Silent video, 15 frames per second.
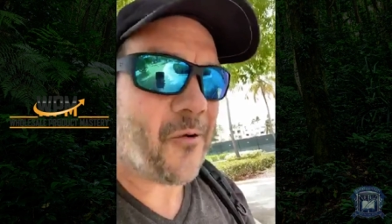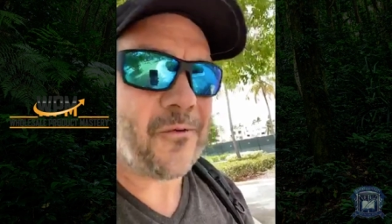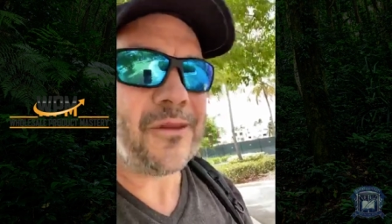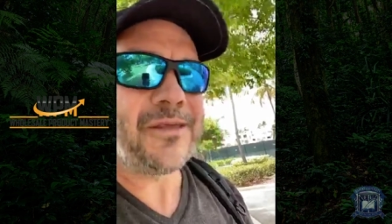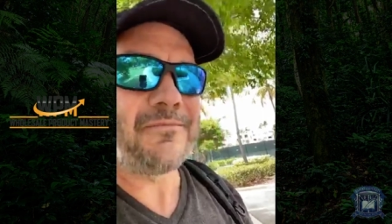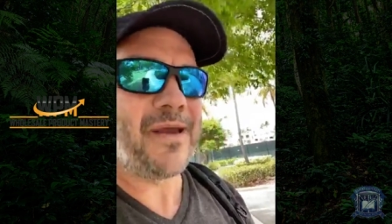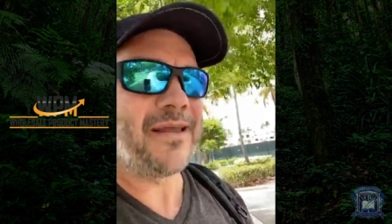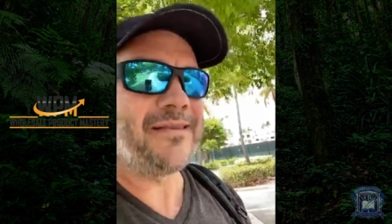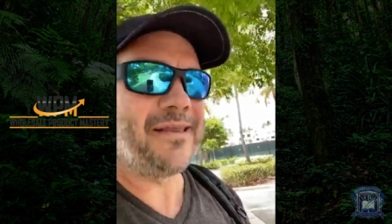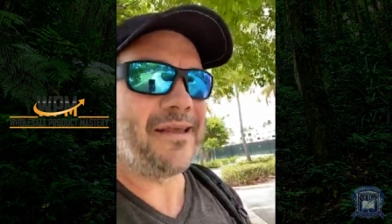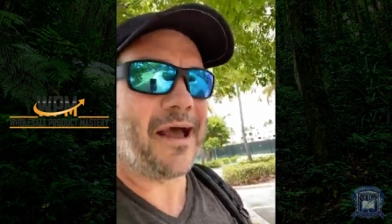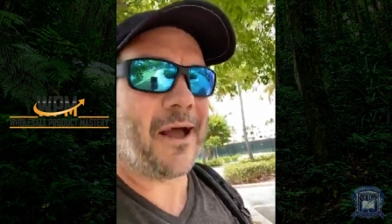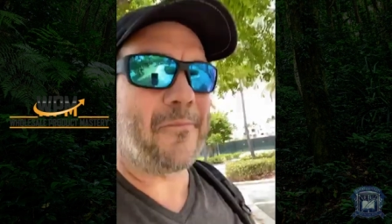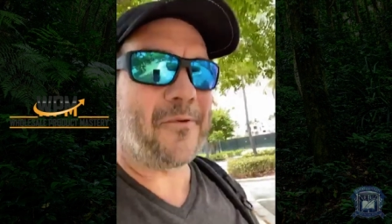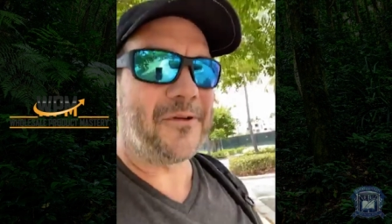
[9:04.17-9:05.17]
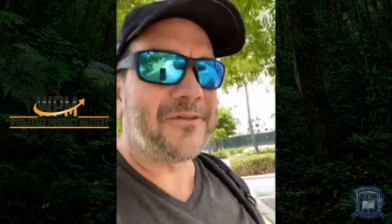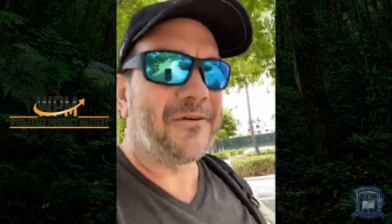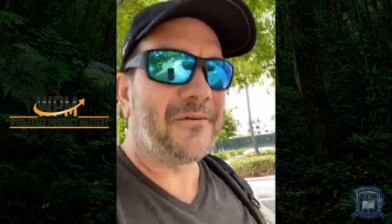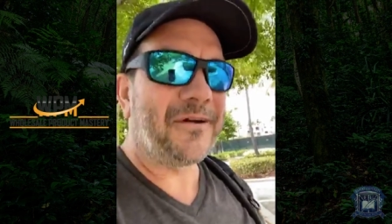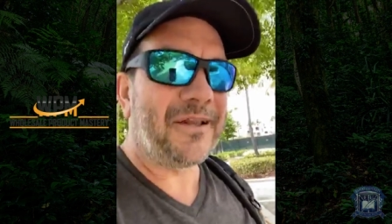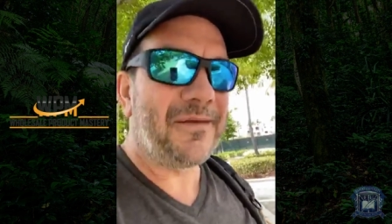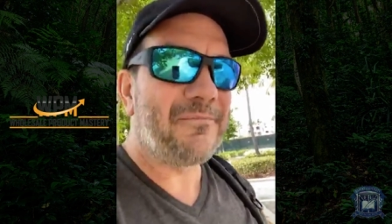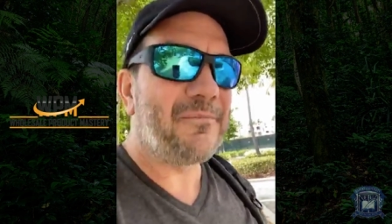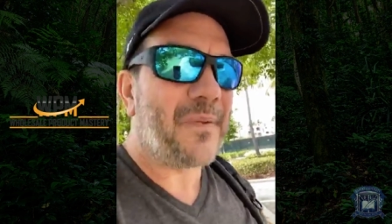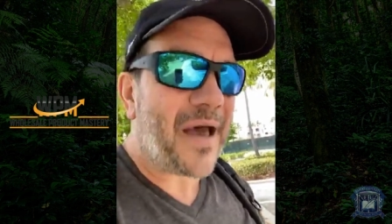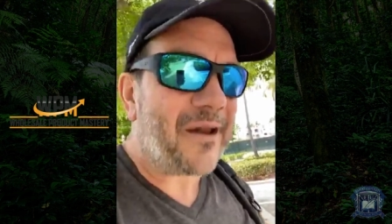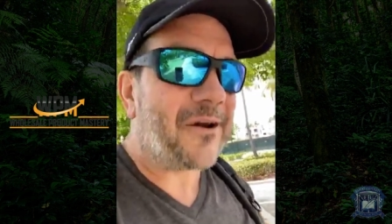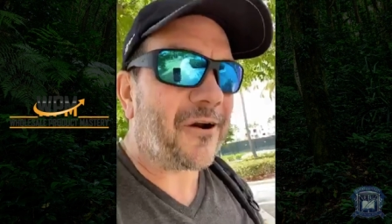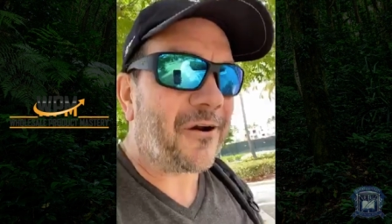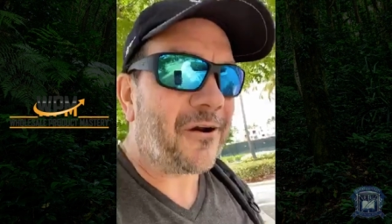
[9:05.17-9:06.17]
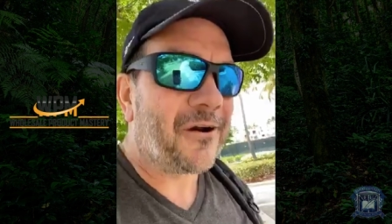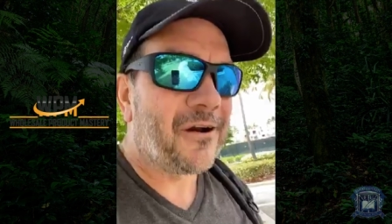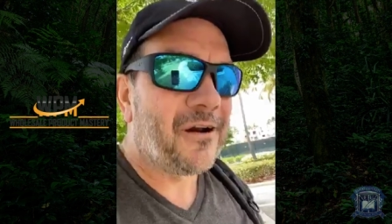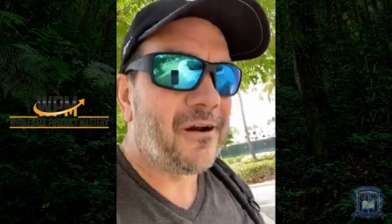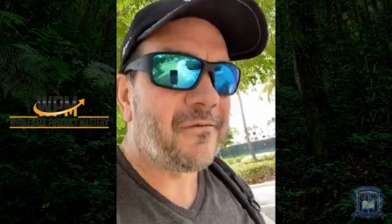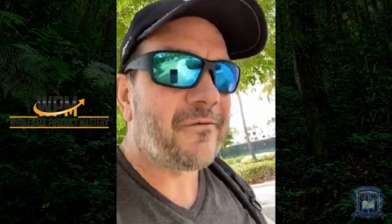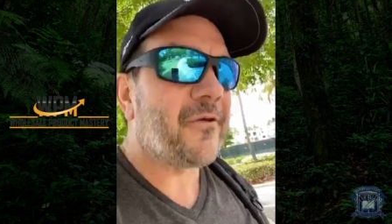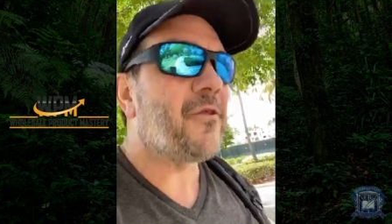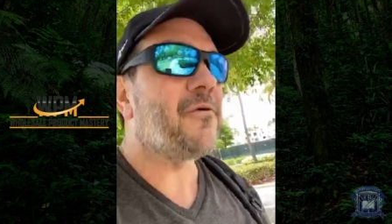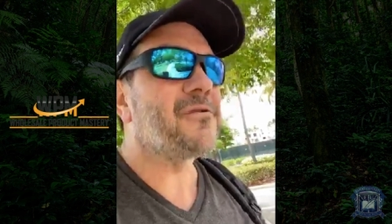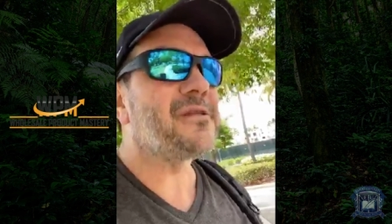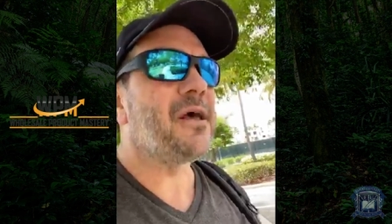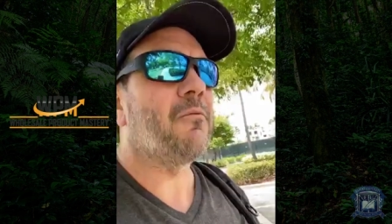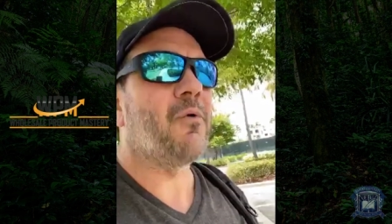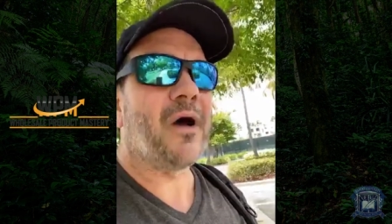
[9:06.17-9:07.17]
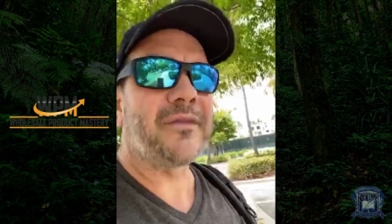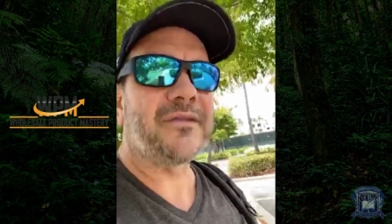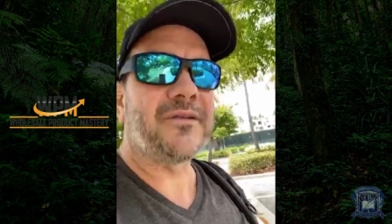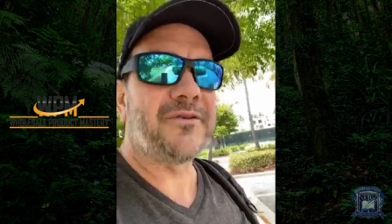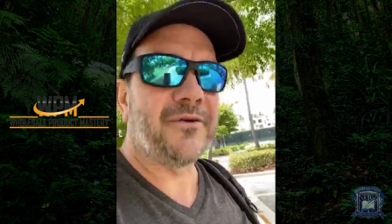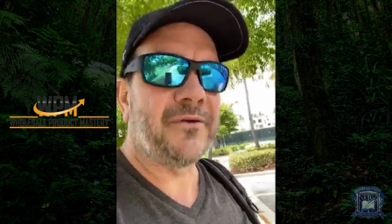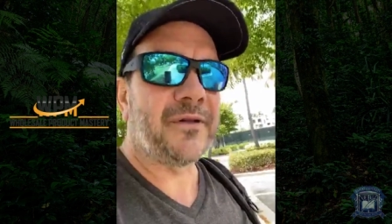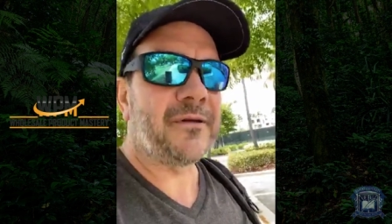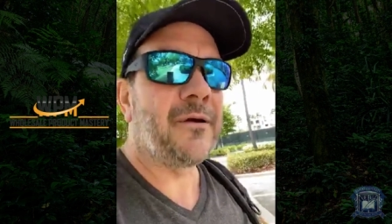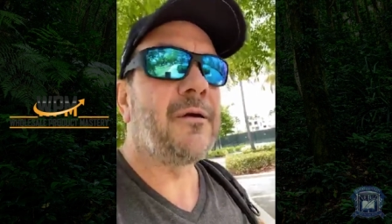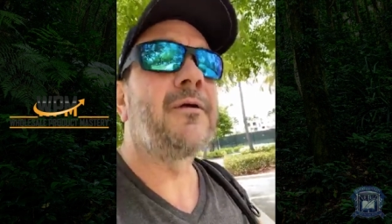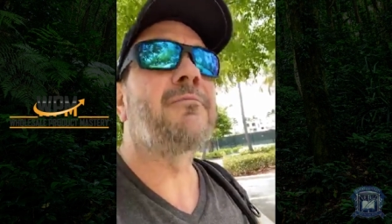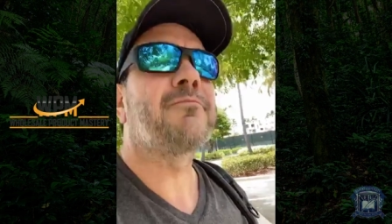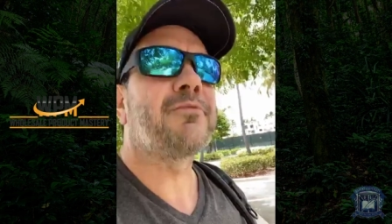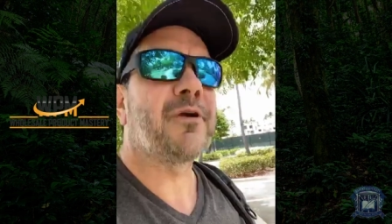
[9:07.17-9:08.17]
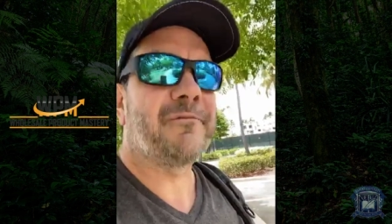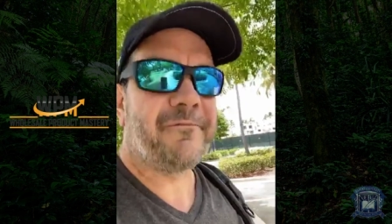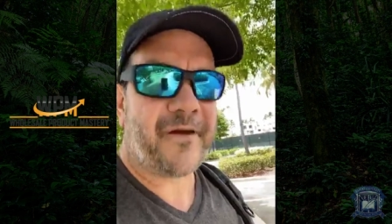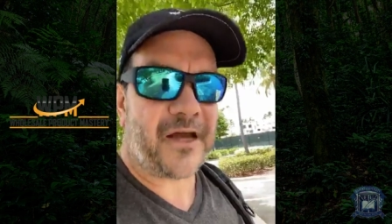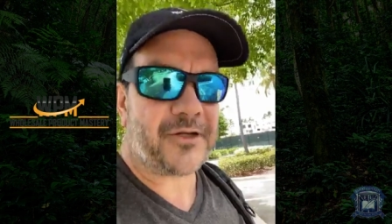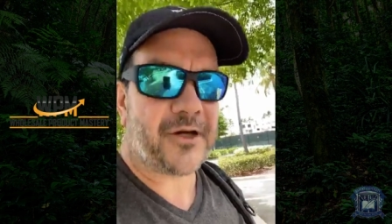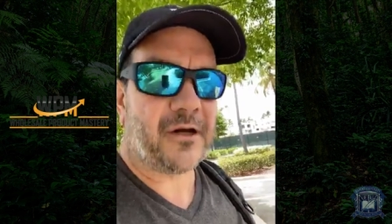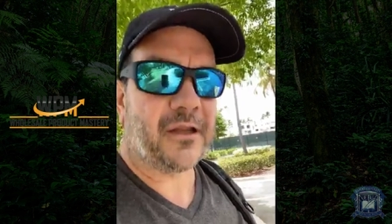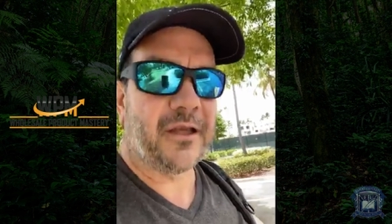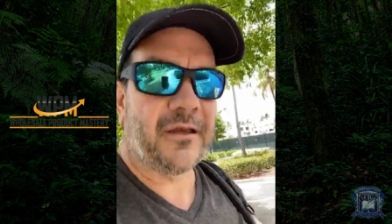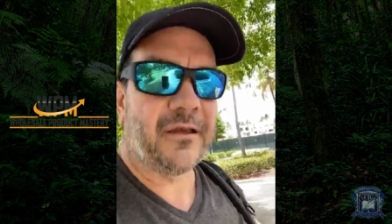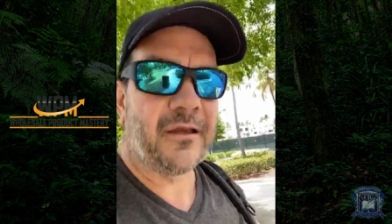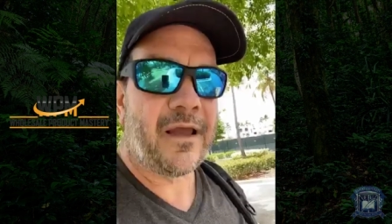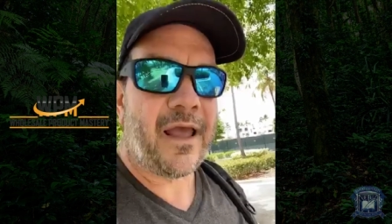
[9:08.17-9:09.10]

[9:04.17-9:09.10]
only made the opportunity better for those that want to do it professionally,